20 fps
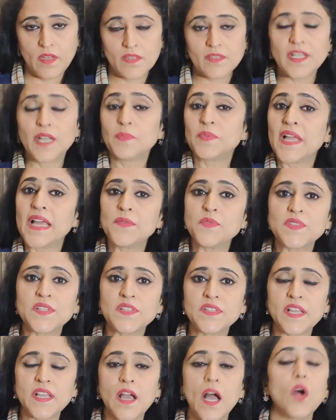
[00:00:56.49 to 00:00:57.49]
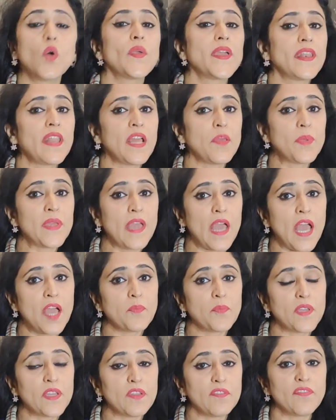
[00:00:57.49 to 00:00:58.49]
Sometimes they say, how can I be
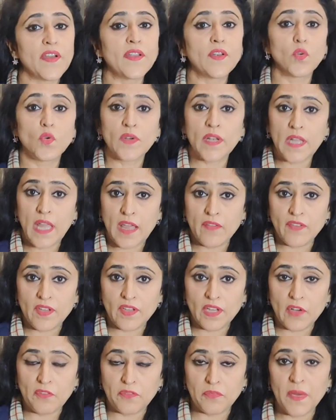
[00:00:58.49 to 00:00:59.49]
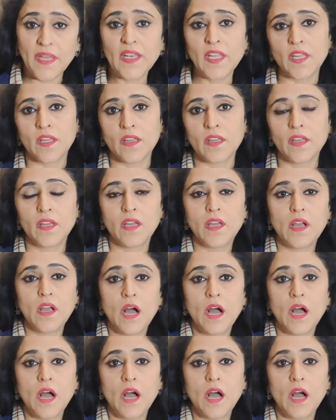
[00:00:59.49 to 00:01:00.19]
happy if I don't have enough money?